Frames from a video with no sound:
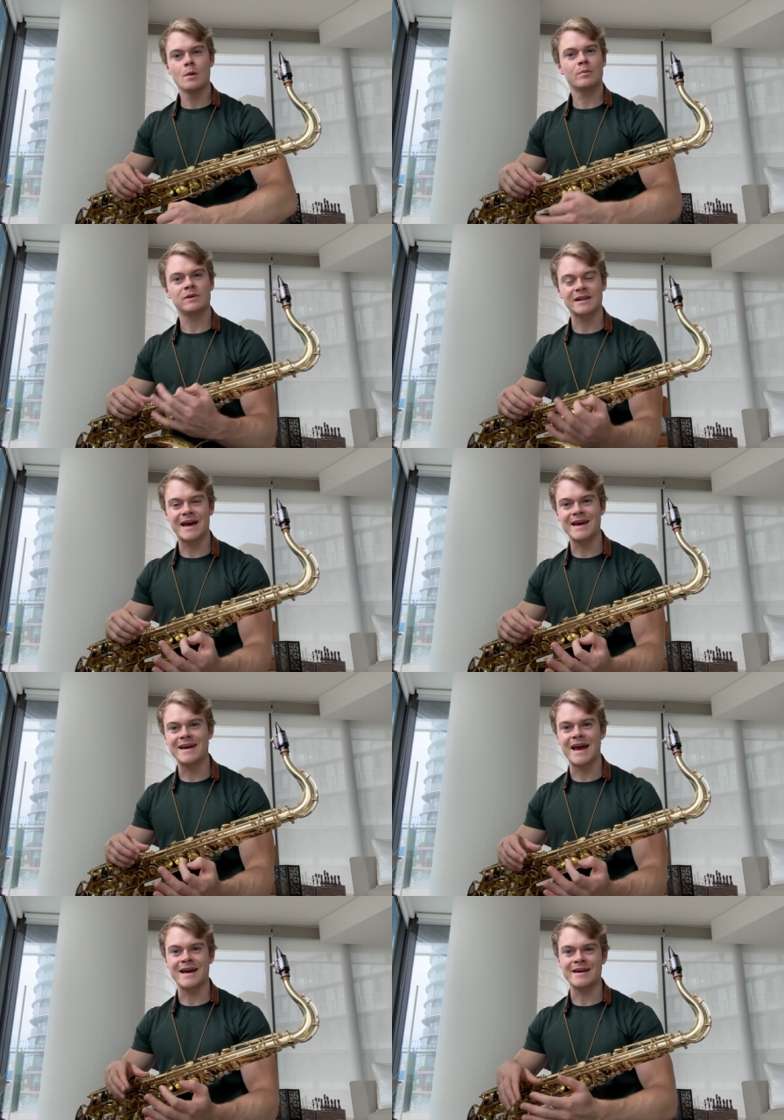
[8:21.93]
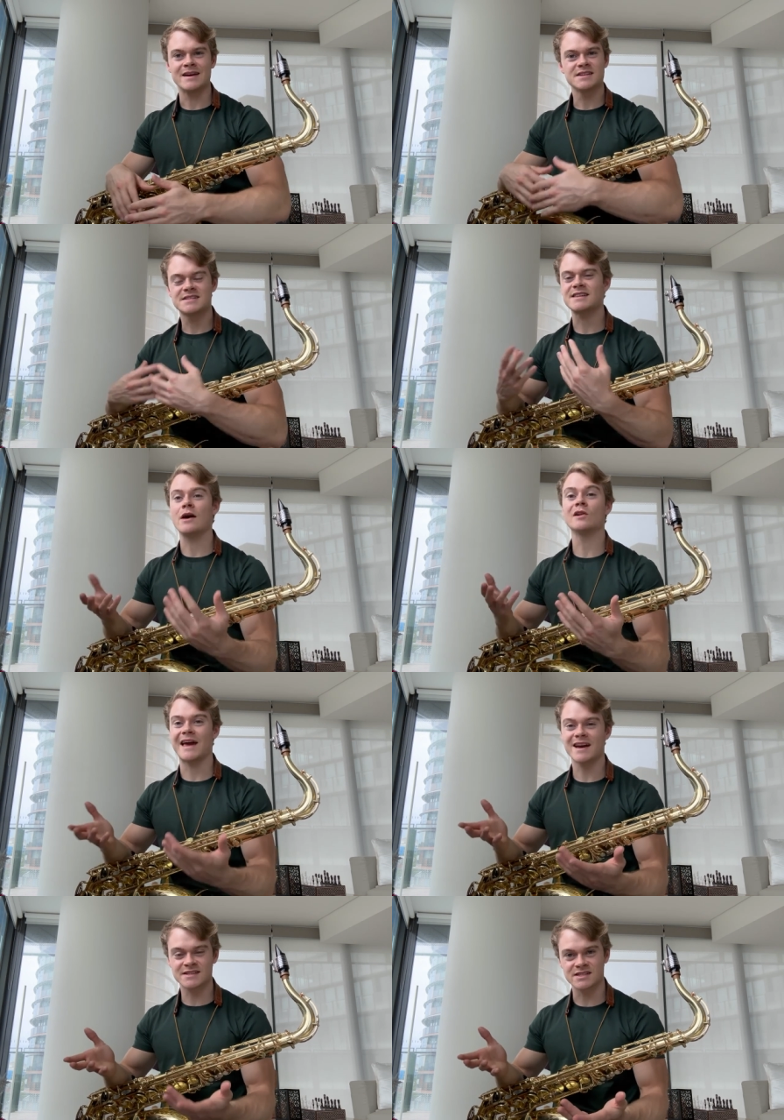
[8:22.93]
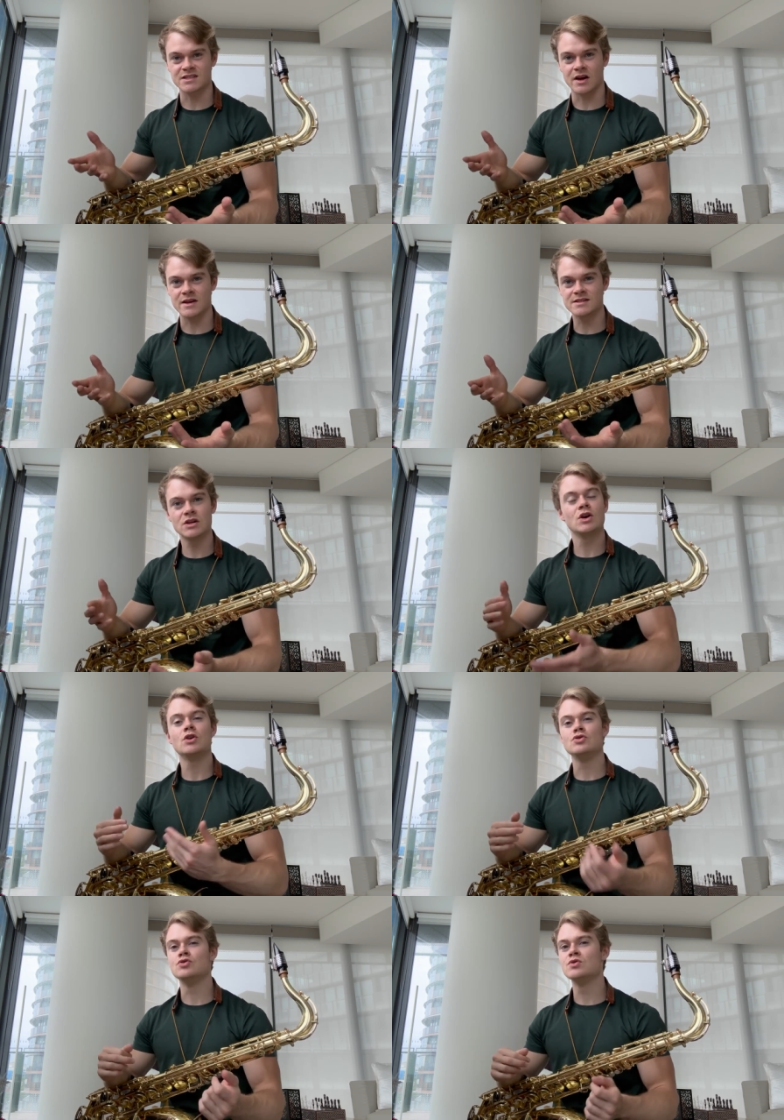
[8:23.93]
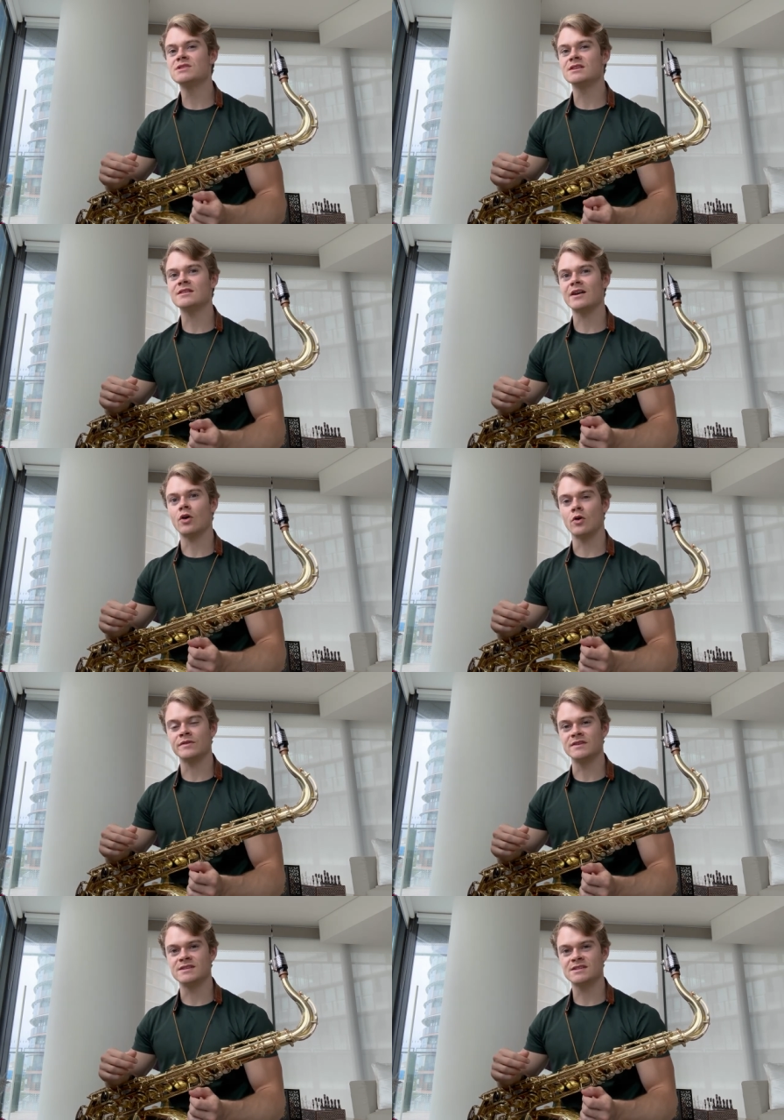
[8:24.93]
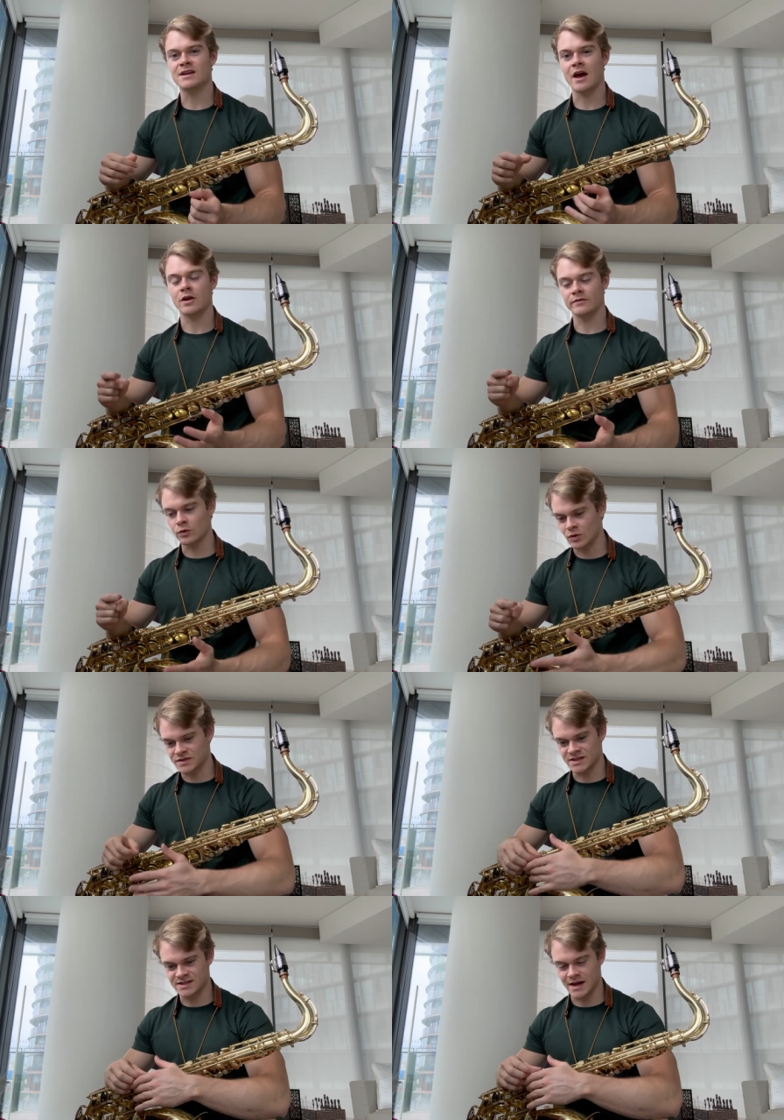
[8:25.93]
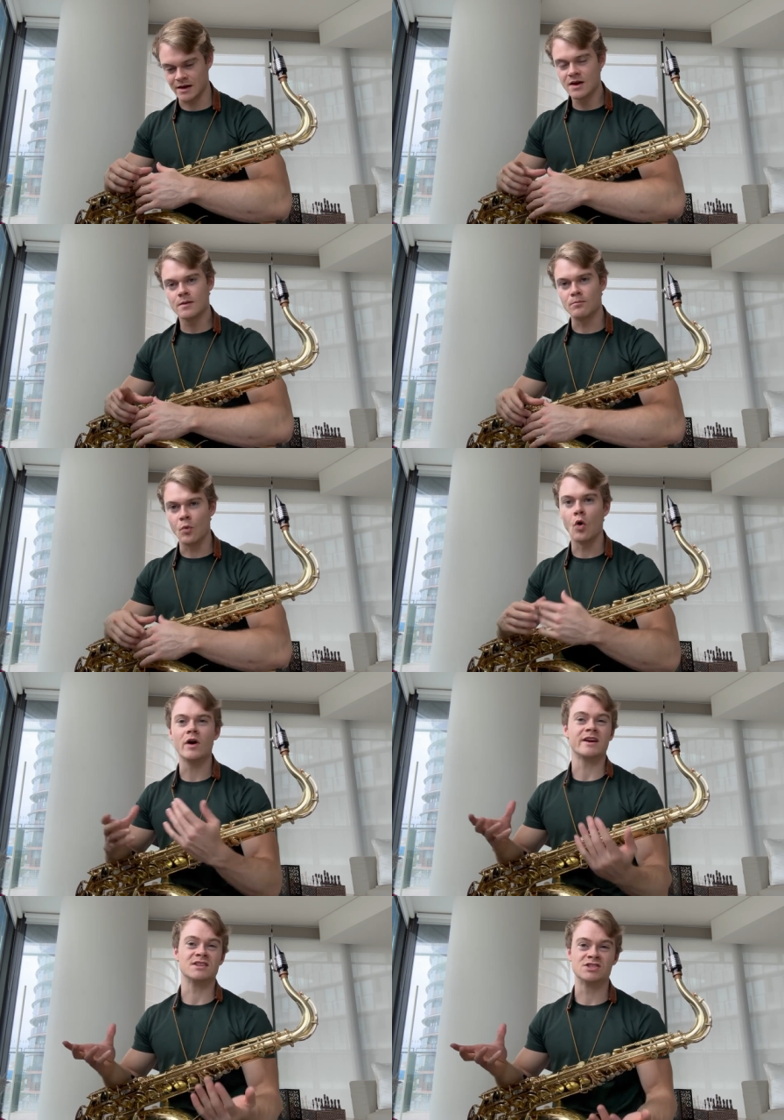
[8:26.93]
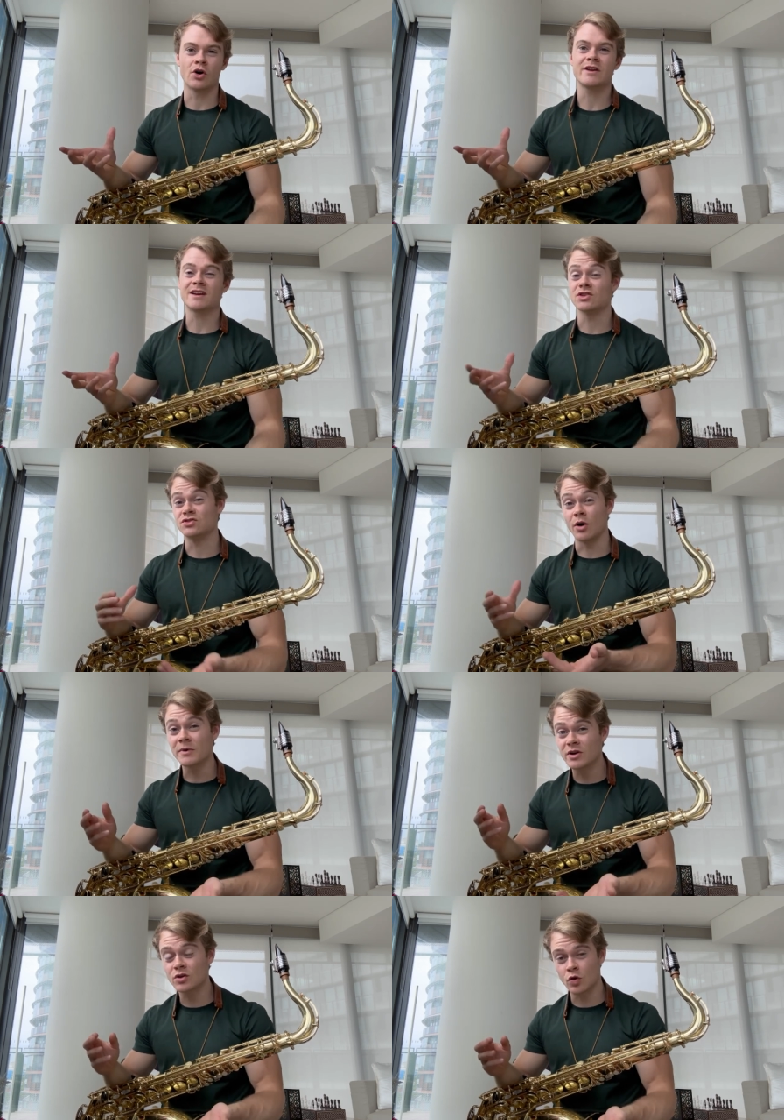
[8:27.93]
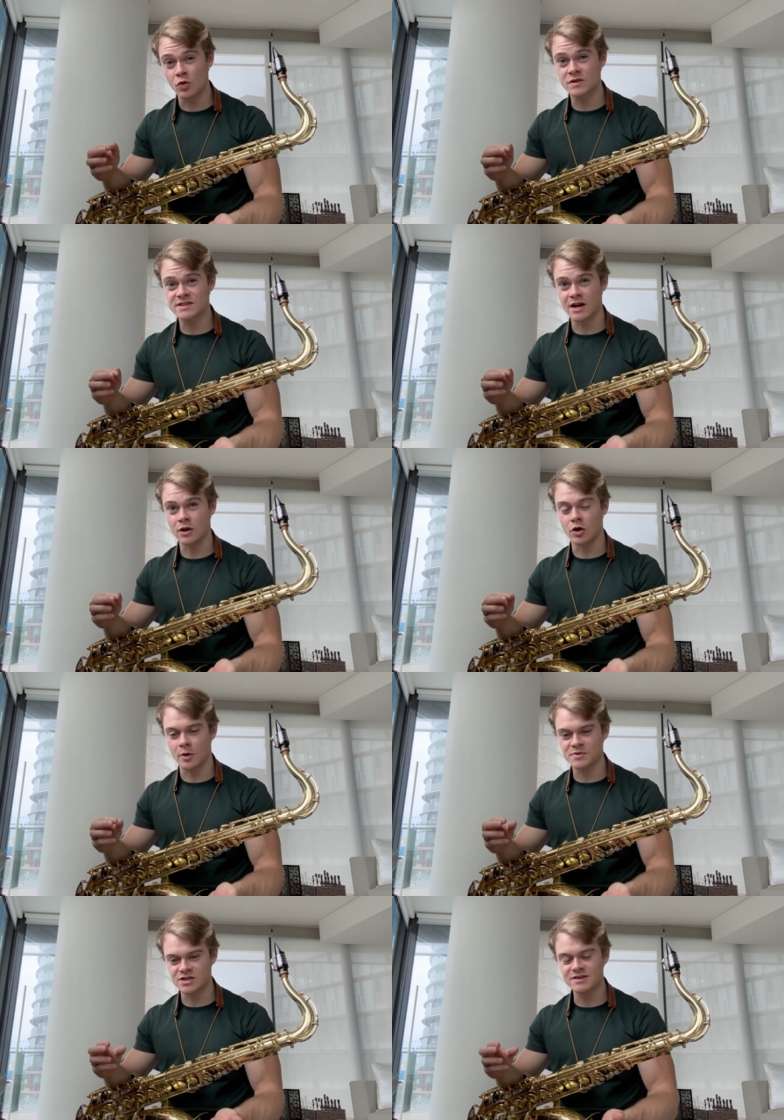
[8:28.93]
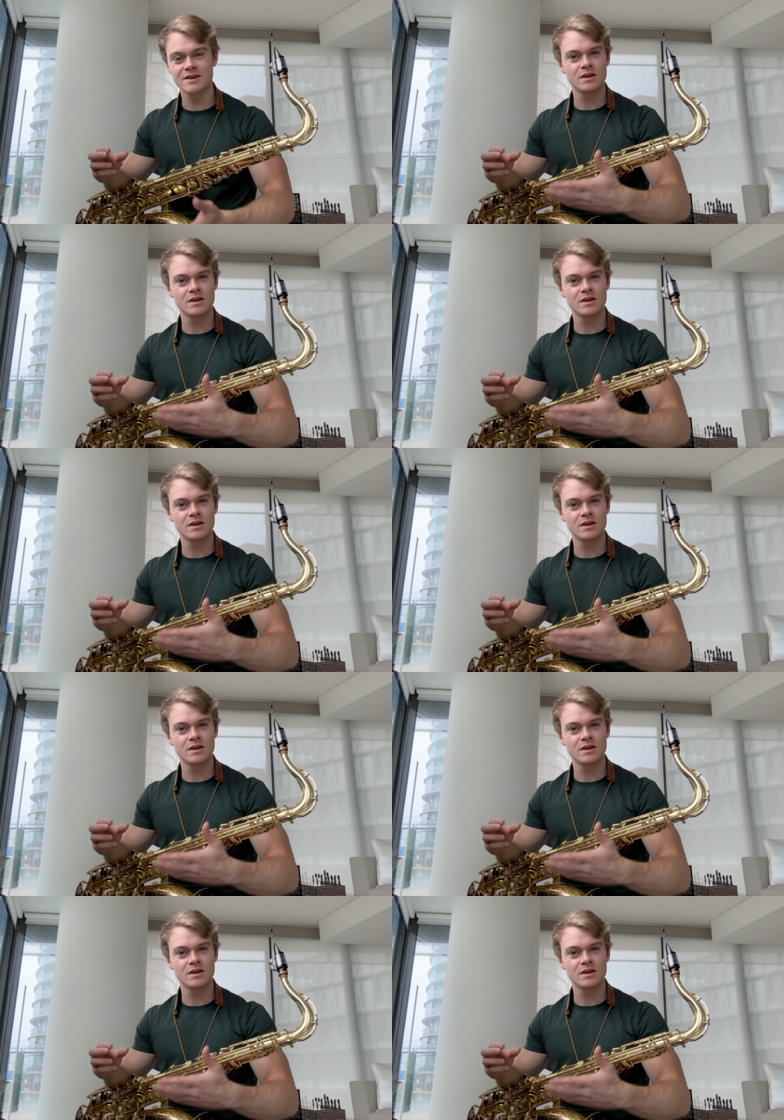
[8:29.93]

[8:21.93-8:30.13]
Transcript: play a scale exercise using that altered scale. Of course, it's a more exotic dominant chord scale option,